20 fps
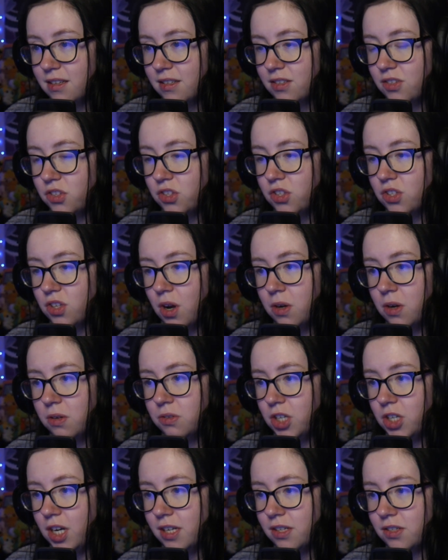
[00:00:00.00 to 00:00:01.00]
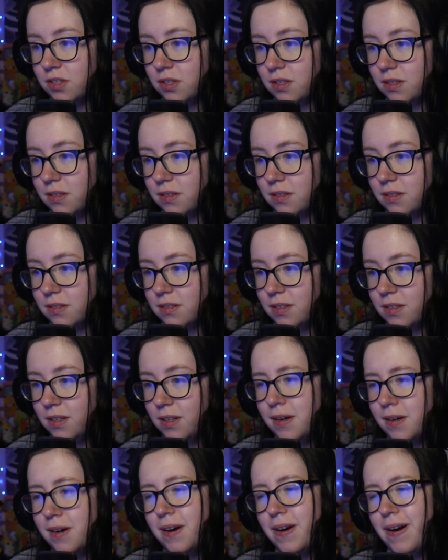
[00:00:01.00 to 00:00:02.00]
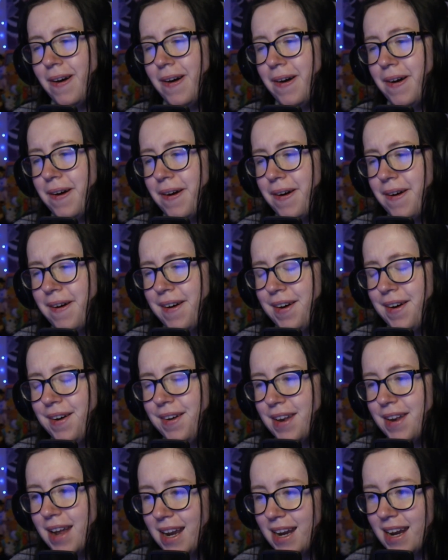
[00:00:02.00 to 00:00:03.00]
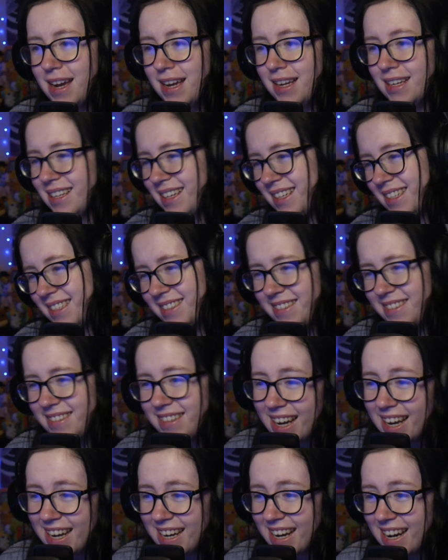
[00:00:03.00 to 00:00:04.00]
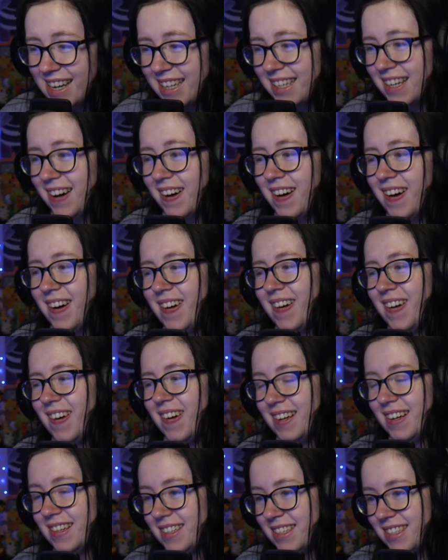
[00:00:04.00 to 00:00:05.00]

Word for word: So gentle. Oh, night night, night night. Oh,